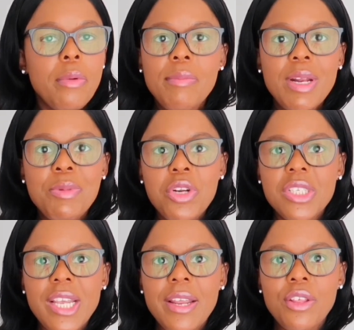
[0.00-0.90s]
let me not
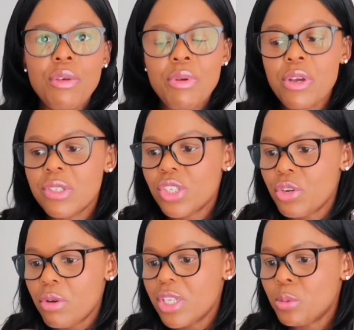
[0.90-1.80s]
say anything, because you
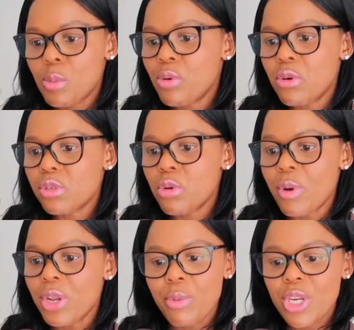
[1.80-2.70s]
know, these people also,
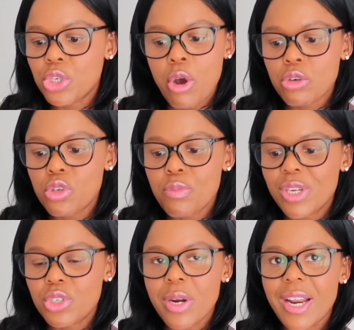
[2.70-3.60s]
when we talk too
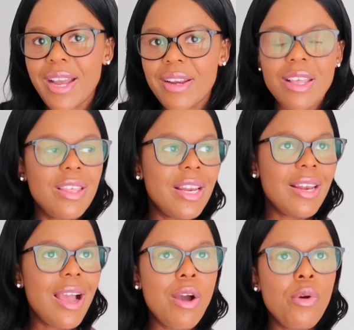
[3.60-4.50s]
much online, they
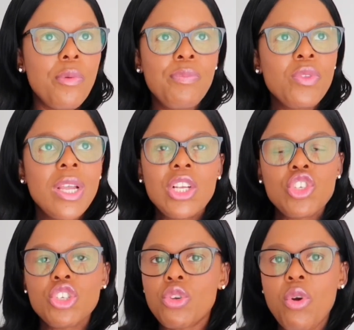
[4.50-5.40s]
now
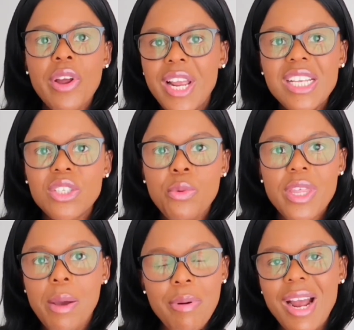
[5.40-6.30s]
just go crazy with
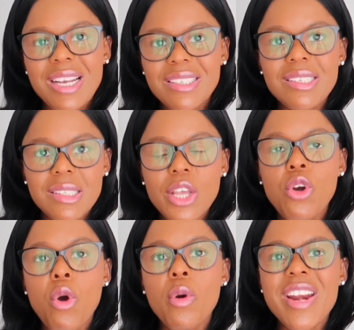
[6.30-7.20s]
their prices. They
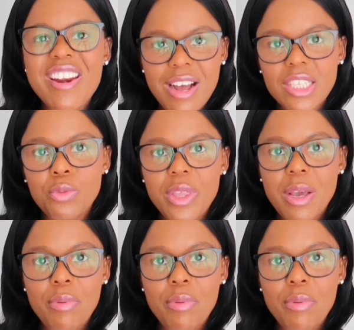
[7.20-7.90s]
go nuts with their